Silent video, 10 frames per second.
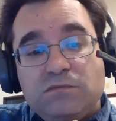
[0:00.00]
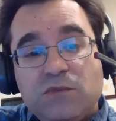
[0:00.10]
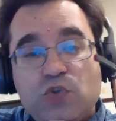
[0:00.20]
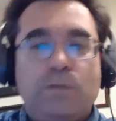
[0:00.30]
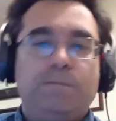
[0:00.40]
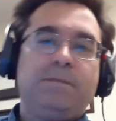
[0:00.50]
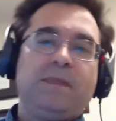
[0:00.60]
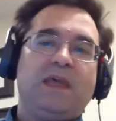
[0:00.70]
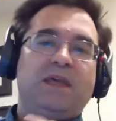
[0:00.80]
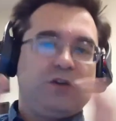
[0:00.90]
So
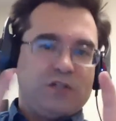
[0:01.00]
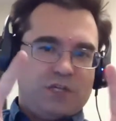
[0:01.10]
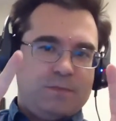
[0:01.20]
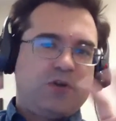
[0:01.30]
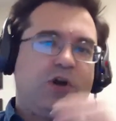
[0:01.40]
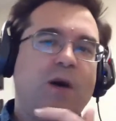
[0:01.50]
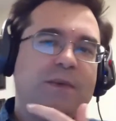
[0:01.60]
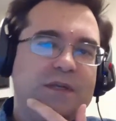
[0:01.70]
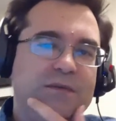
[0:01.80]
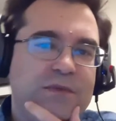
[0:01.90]
here are some
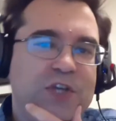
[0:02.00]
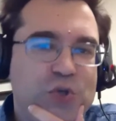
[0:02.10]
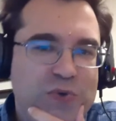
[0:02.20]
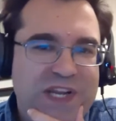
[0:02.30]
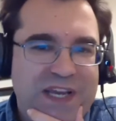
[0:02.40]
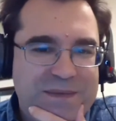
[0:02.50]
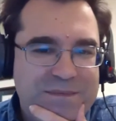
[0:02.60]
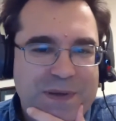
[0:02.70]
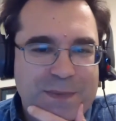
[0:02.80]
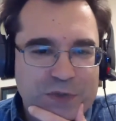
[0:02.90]
common Q&A
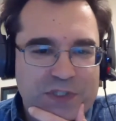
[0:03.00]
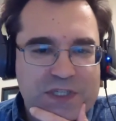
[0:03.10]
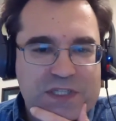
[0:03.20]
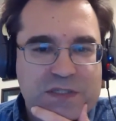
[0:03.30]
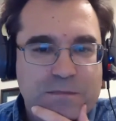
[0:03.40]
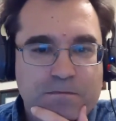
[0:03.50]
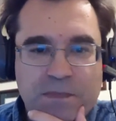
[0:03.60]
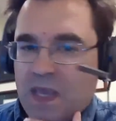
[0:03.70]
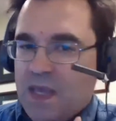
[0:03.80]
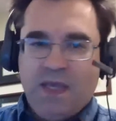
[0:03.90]
about this.
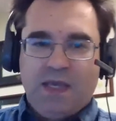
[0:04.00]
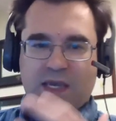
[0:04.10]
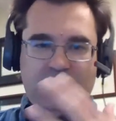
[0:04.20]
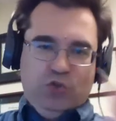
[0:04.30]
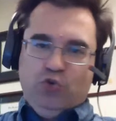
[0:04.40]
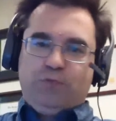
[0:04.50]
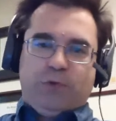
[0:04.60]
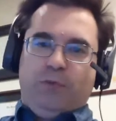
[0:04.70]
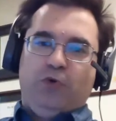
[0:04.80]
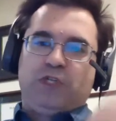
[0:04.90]
Can you
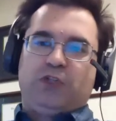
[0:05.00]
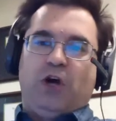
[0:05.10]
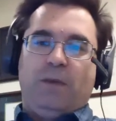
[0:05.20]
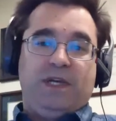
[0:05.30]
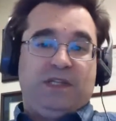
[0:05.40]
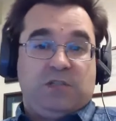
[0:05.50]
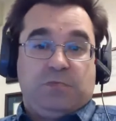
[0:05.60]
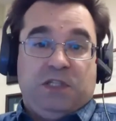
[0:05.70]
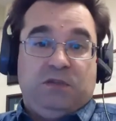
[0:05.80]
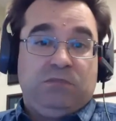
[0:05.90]
propose a topic that's
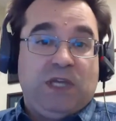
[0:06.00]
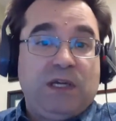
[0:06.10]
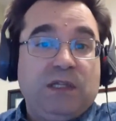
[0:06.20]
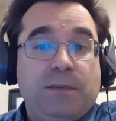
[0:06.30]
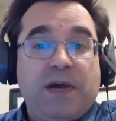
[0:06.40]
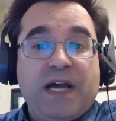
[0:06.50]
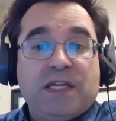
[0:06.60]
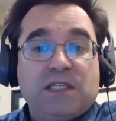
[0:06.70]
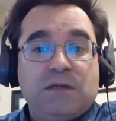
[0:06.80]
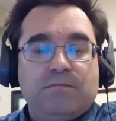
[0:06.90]
been done in the
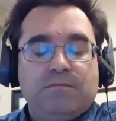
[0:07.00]
past?